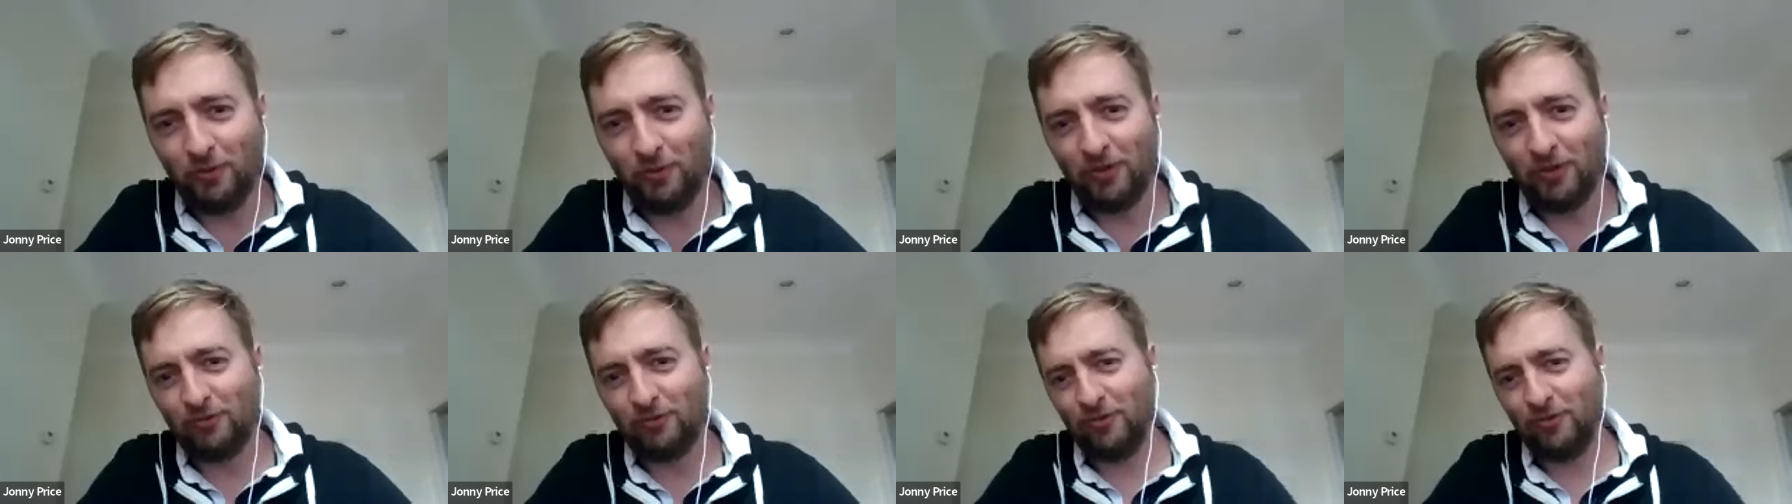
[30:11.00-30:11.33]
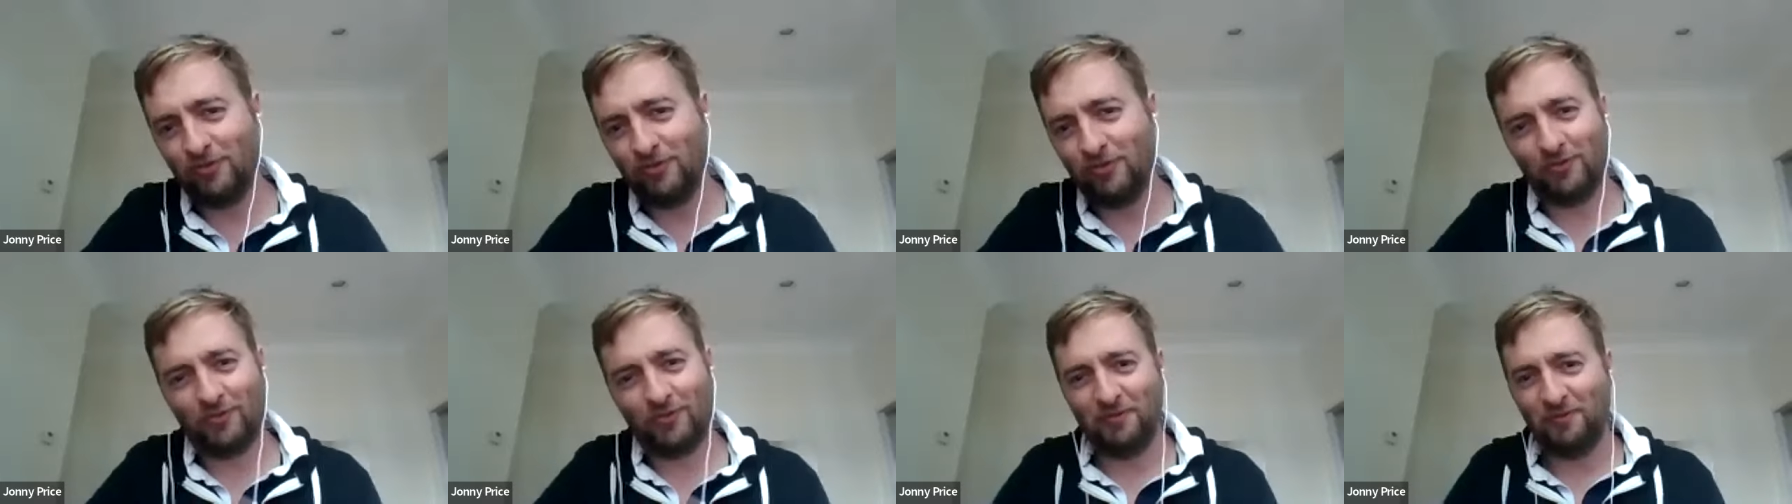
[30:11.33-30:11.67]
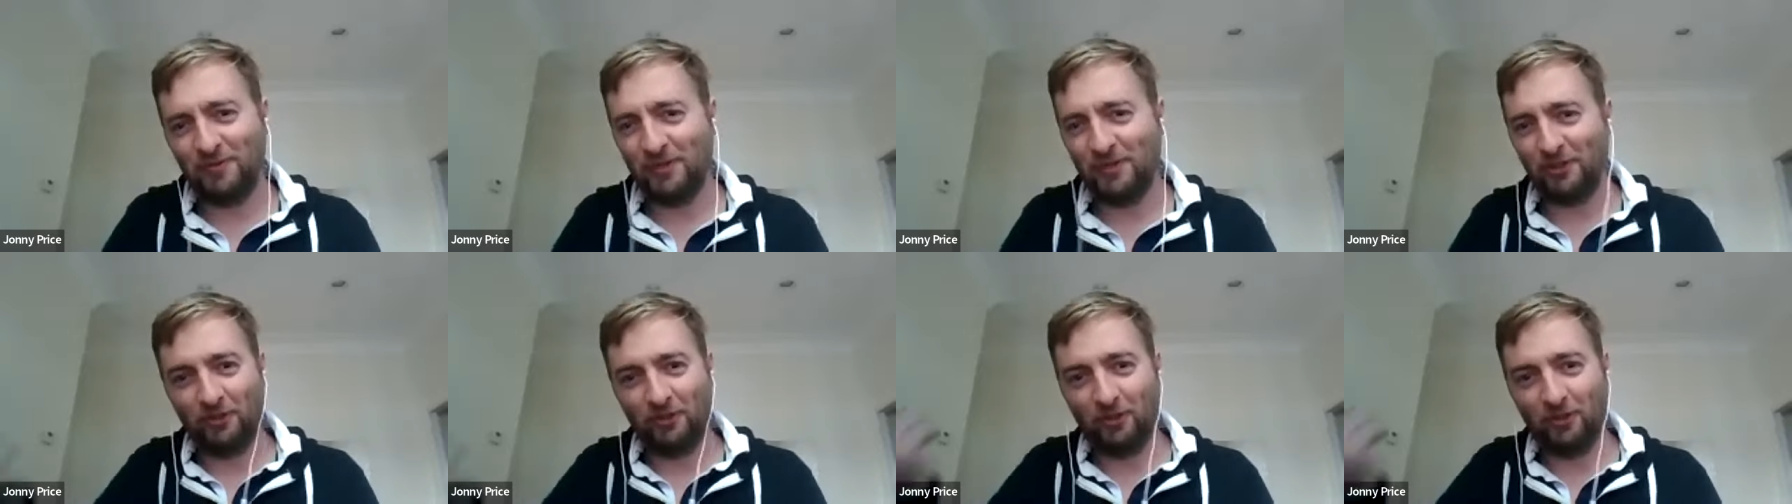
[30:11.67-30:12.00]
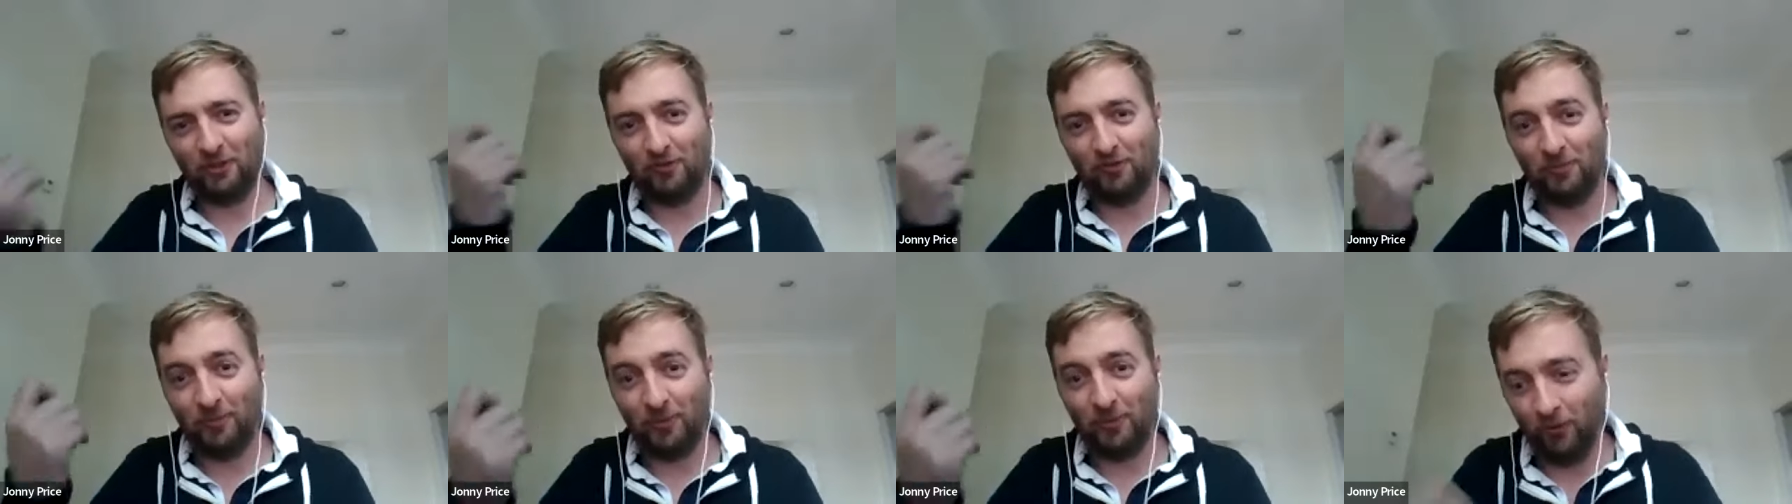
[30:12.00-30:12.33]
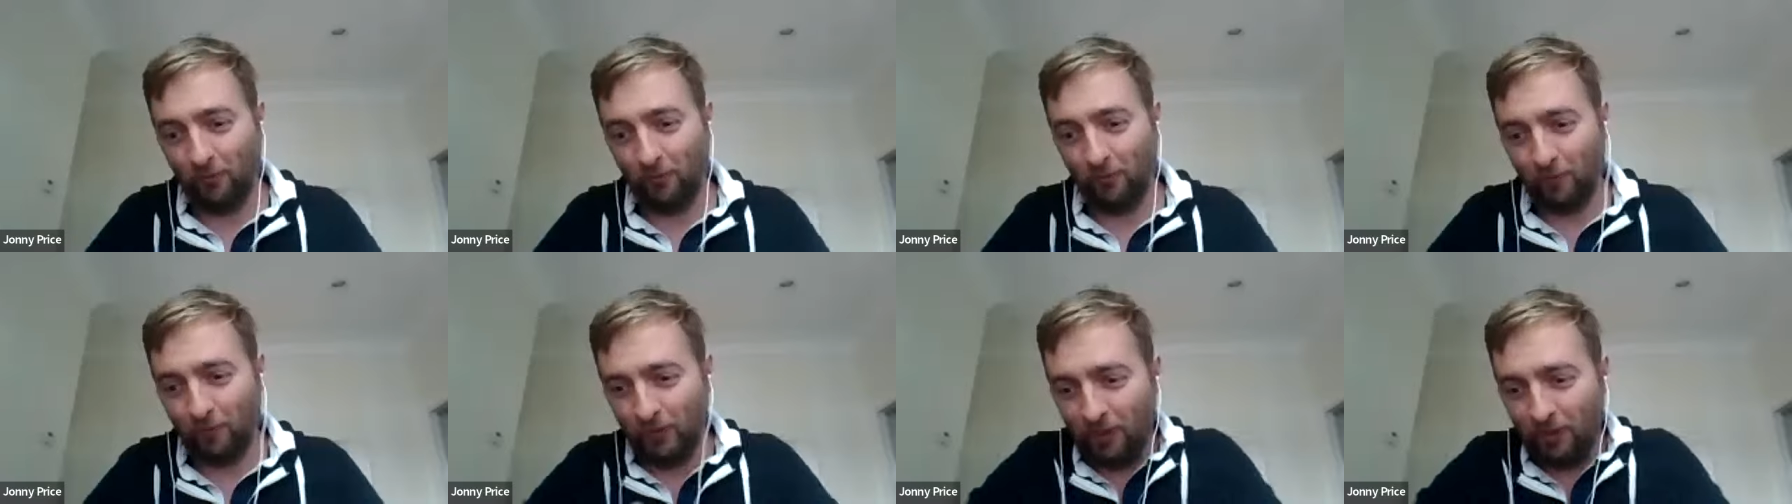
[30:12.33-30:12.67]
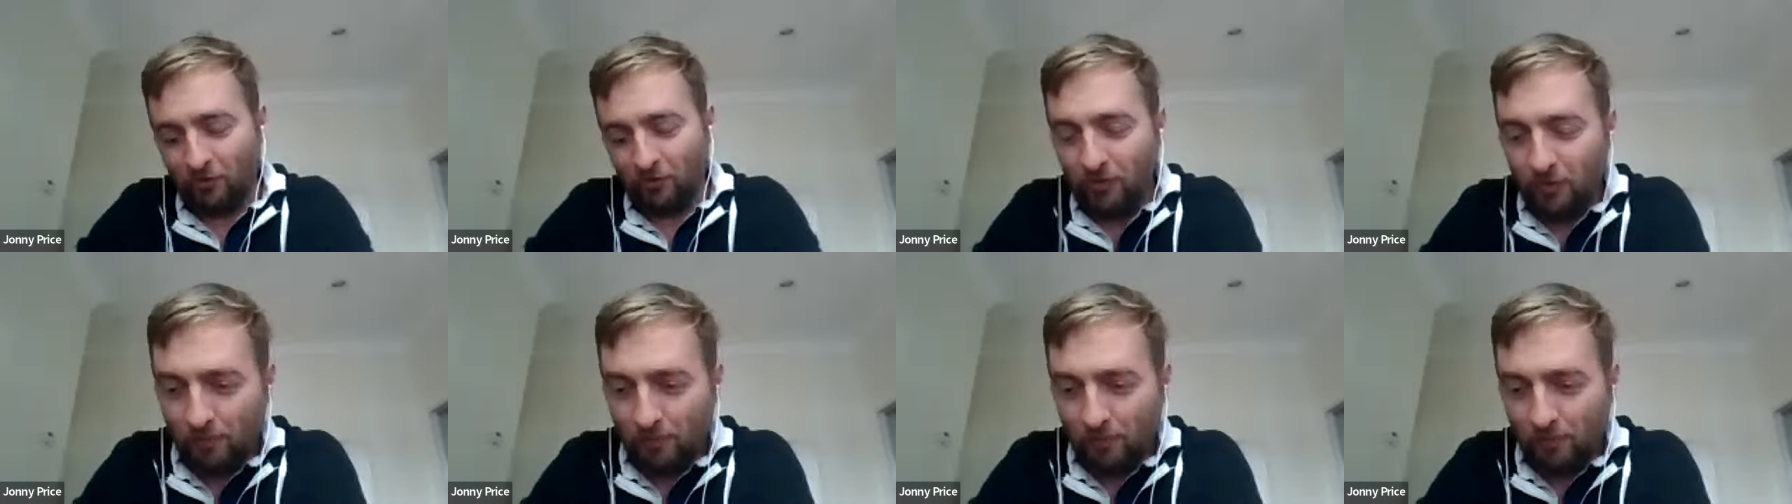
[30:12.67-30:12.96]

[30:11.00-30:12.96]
question. Just give me a softball. We actually